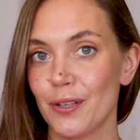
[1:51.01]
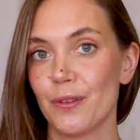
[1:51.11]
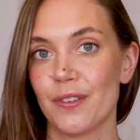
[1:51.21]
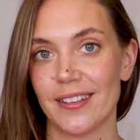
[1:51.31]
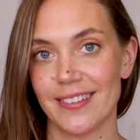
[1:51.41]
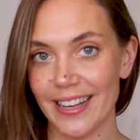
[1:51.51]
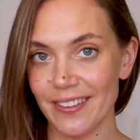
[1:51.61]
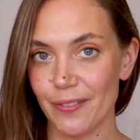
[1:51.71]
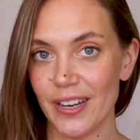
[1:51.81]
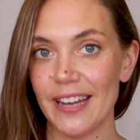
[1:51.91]
to
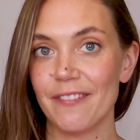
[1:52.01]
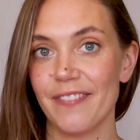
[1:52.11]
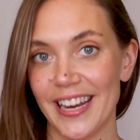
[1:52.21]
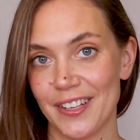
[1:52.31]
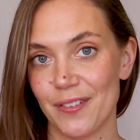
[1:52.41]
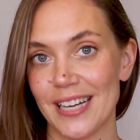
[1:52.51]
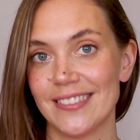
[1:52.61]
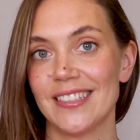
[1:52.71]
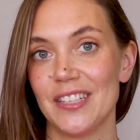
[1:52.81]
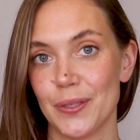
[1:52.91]
successfully
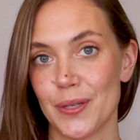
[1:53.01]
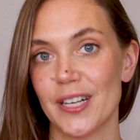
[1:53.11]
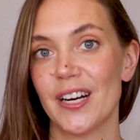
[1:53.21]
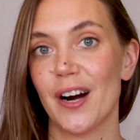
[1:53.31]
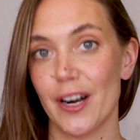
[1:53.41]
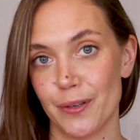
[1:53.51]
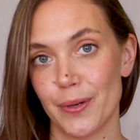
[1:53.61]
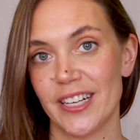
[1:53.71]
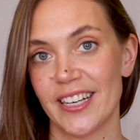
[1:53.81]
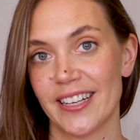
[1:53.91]
vectorize your artwork.